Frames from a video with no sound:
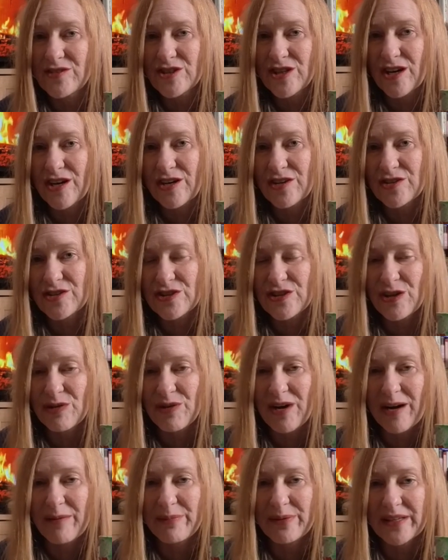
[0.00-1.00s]
of charge, no
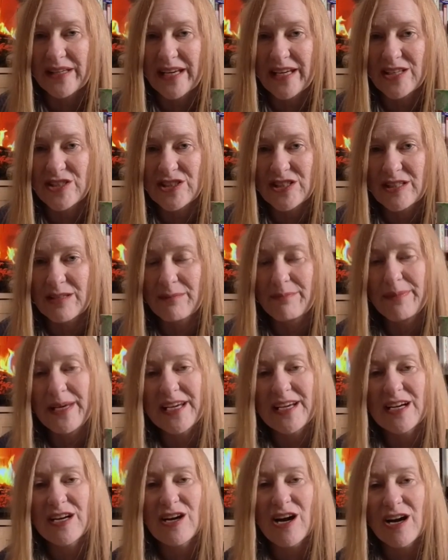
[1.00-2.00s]
obligation.
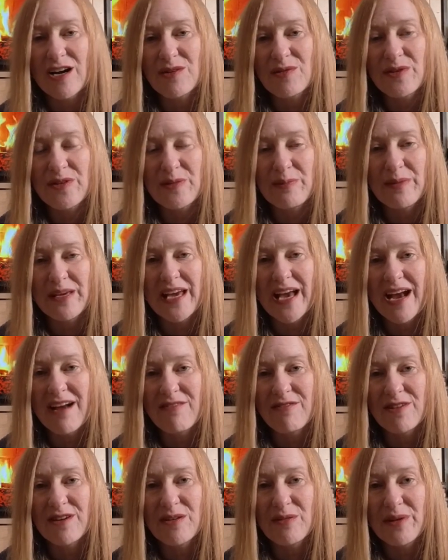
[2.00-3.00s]
Make a card with me
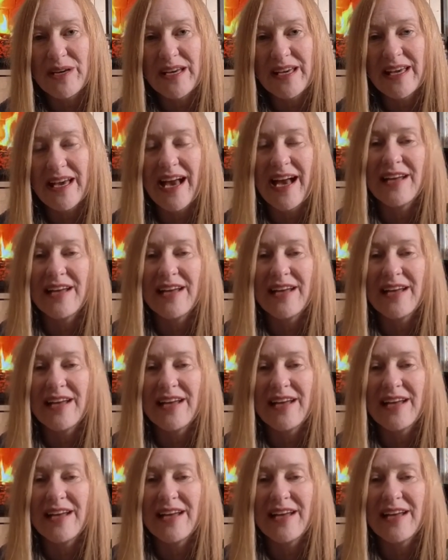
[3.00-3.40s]
every week,